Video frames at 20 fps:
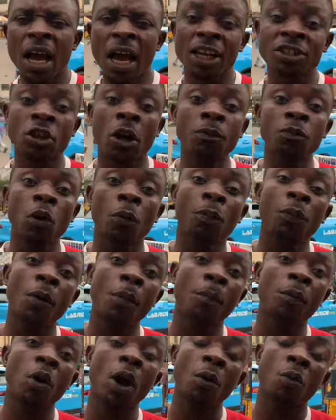has come to
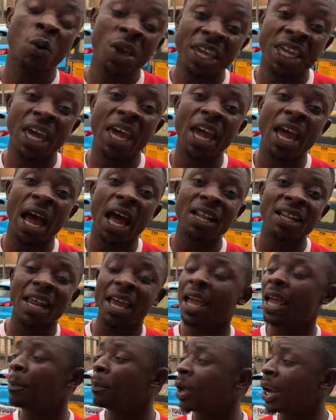prove Wike
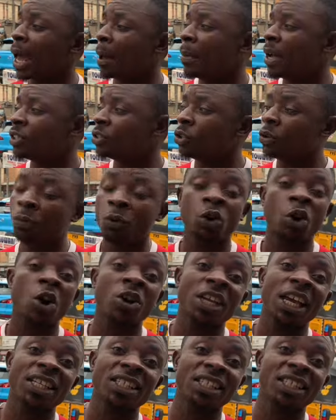and Bola Ahmed Tinubu
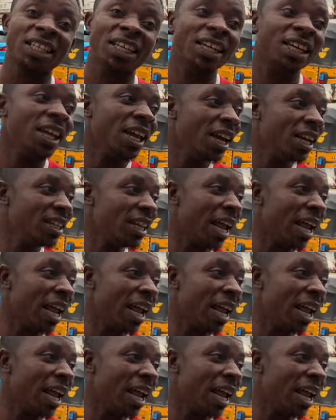wrong yesterday.